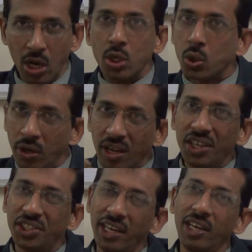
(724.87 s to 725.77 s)
So
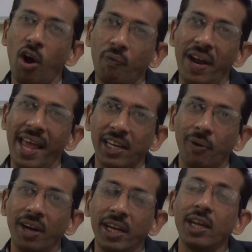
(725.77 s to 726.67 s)
nurturing of that
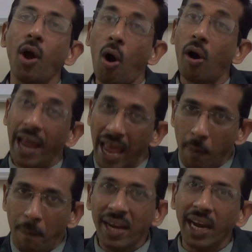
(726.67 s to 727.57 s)
activity or
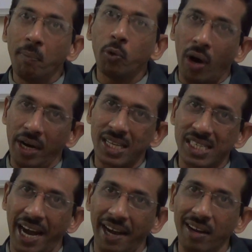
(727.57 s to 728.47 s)
helping him to
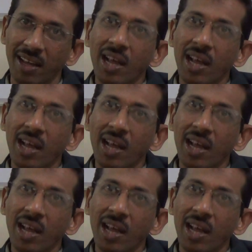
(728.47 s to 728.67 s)
understand